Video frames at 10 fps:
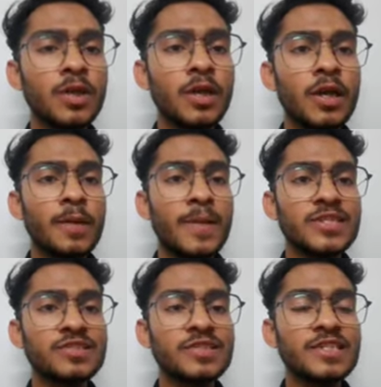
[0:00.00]

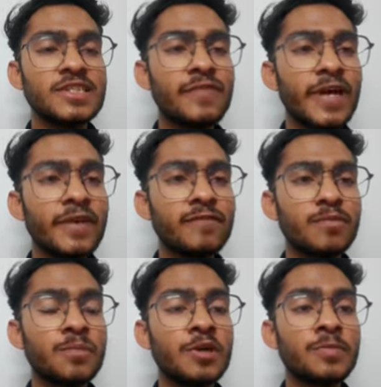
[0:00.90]
message digest 5
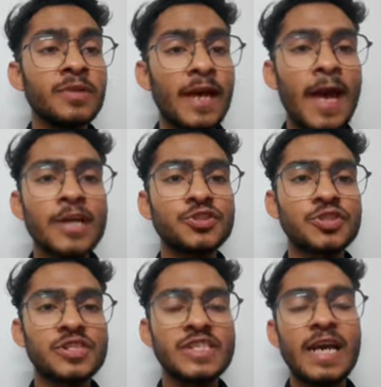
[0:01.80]
murmur hash
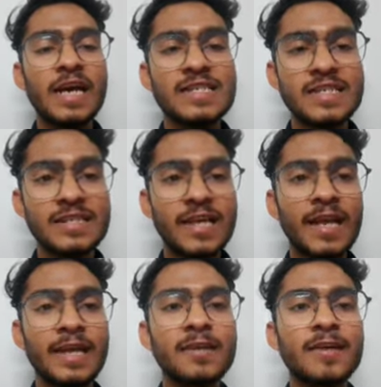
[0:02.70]
crc
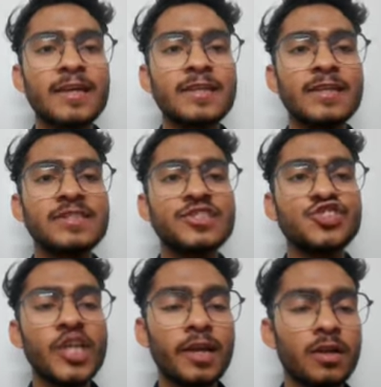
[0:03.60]
cyclic redundancy
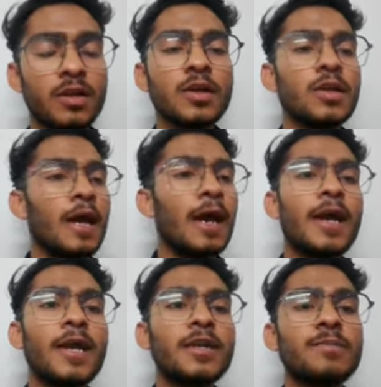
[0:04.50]
check
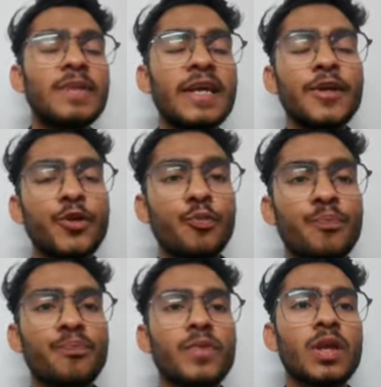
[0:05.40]
and blake 2
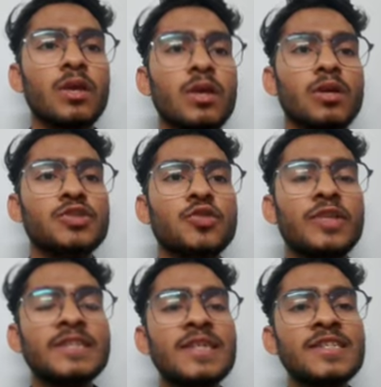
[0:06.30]
so
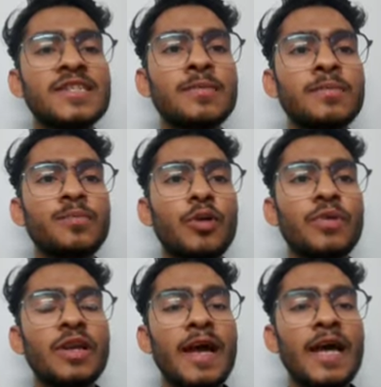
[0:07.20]
these are some
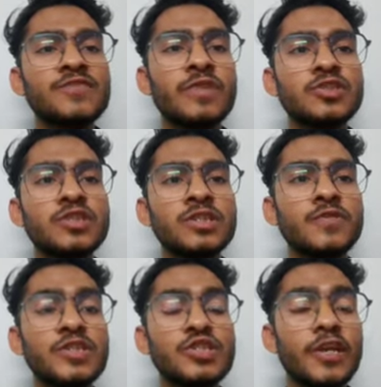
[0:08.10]
popular hash functions
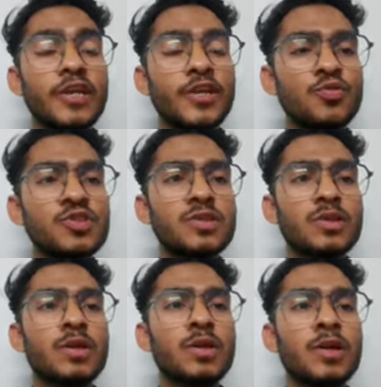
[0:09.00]
which are used
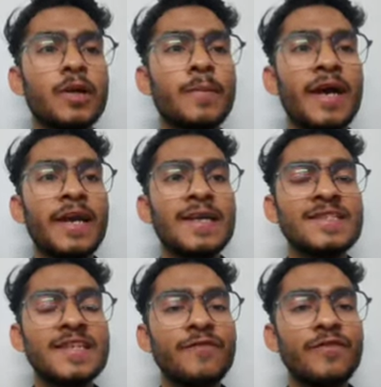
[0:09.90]
uh, by
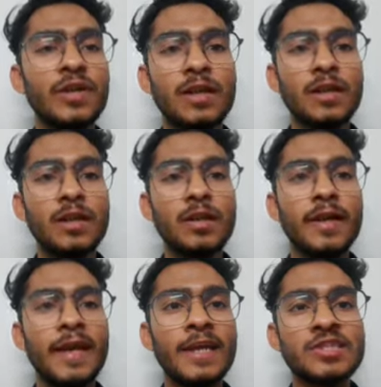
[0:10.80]
several
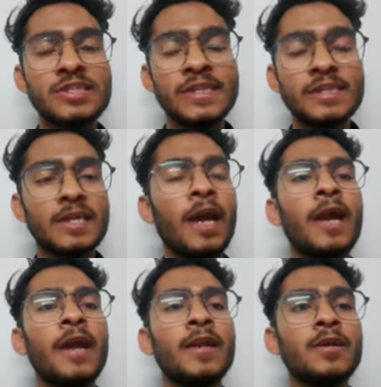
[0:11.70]
agencies
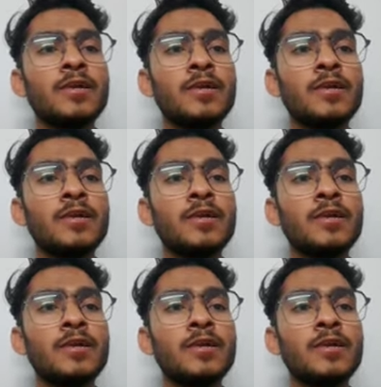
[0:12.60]
and uh,